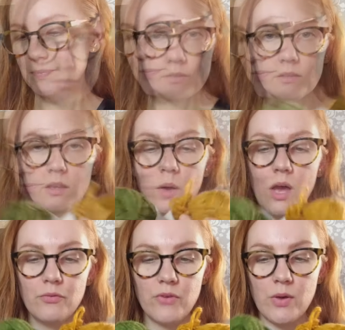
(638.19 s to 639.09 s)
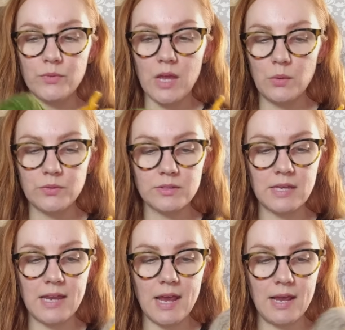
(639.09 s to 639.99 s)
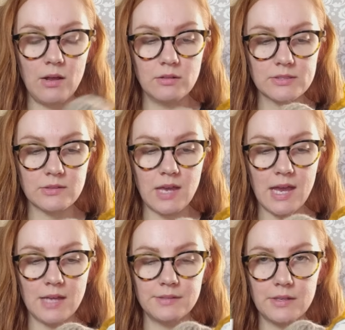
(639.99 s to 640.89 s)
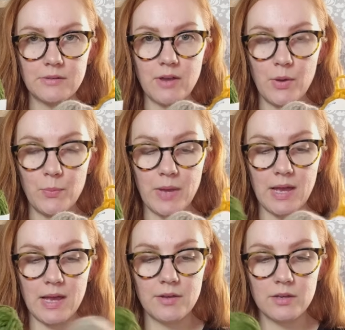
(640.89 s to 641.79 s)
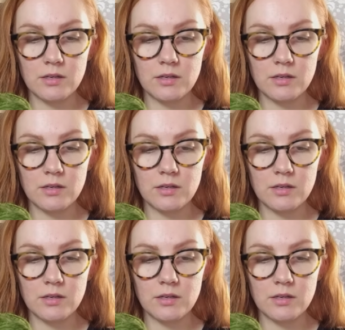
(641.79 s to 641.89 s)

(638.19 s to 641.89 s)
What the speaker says: So I found out that I also had Rauma